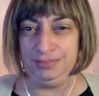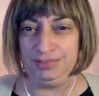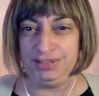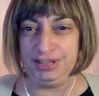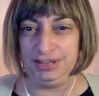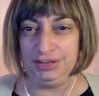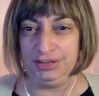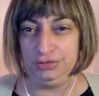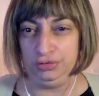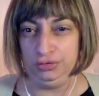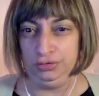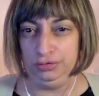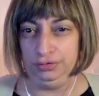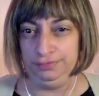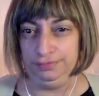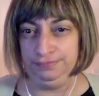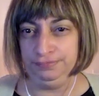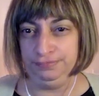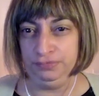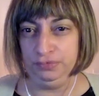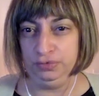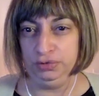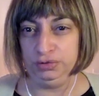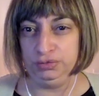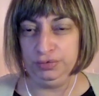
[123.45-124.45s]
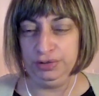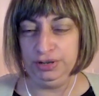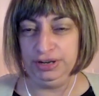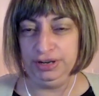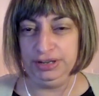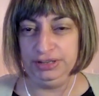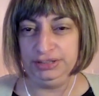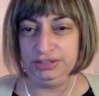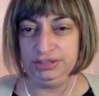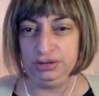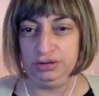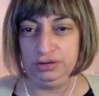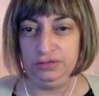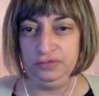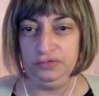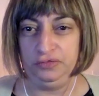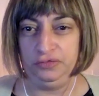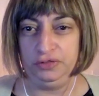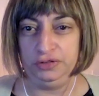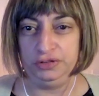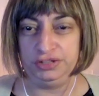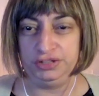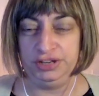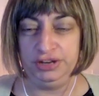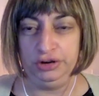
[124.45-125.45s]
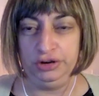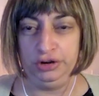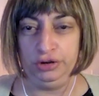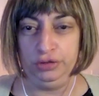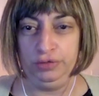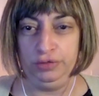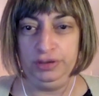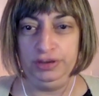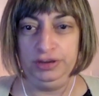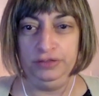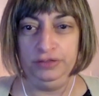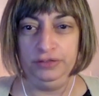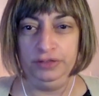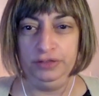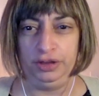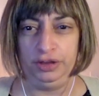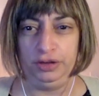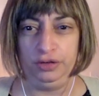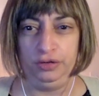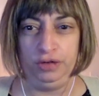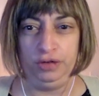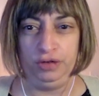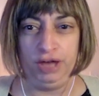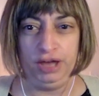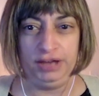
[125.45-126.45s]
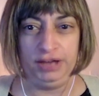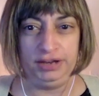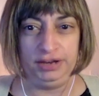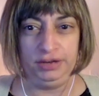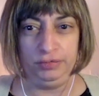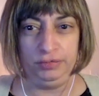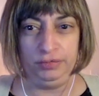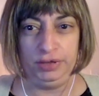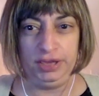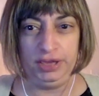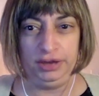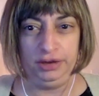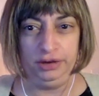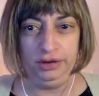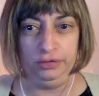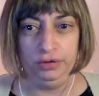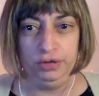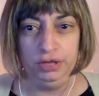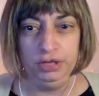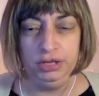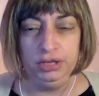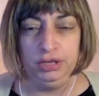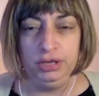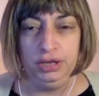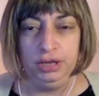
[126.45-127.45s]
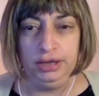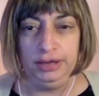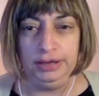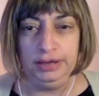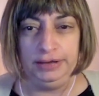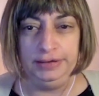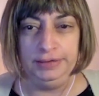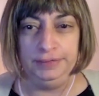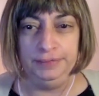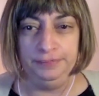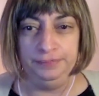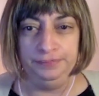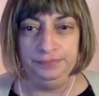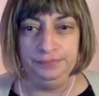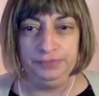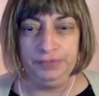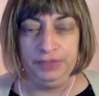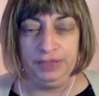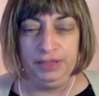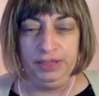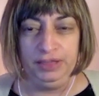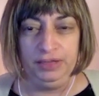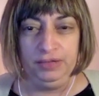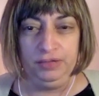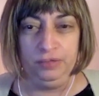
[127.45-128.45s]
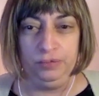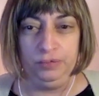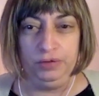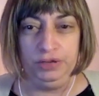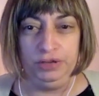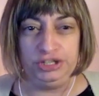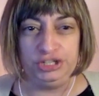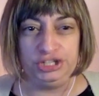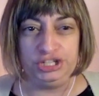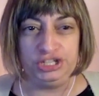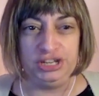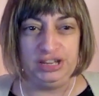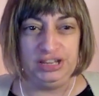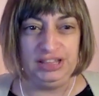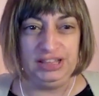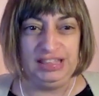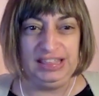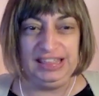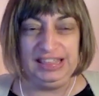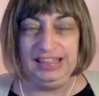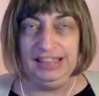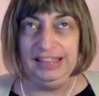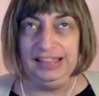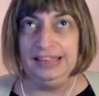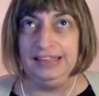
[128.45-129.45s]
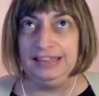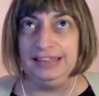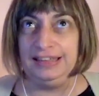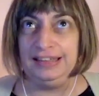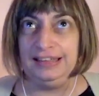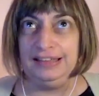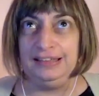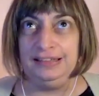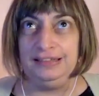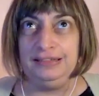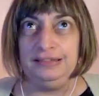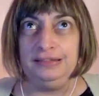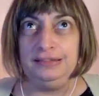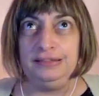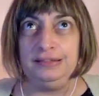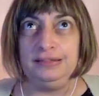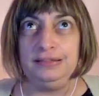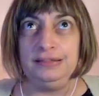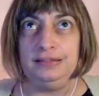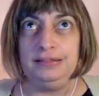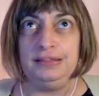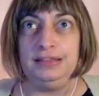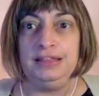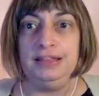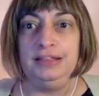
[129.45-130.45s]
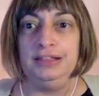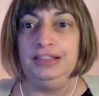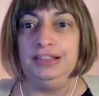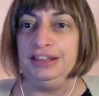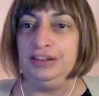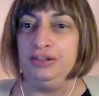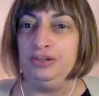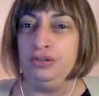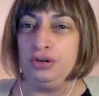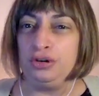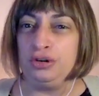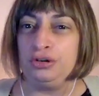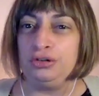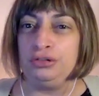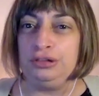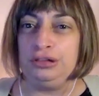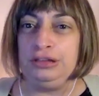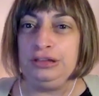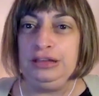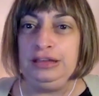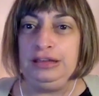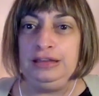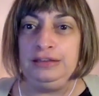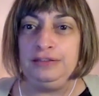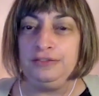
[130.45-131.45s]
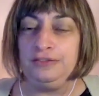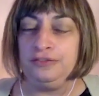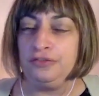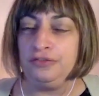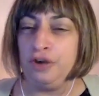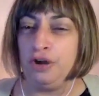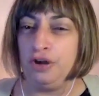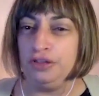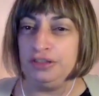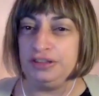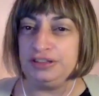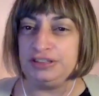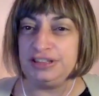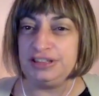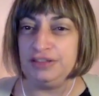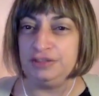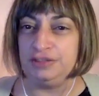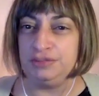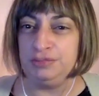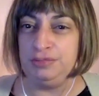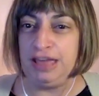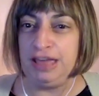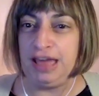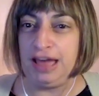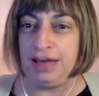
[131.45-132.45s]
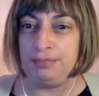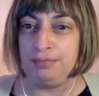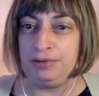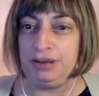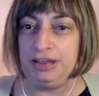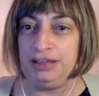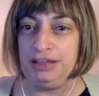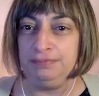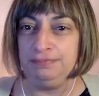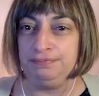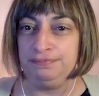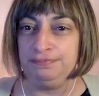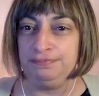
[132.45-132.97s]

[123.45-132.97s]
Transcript: Central was when I started first hearing wind of like, oh God, here we go. Which a little early for all this stuff to be happening.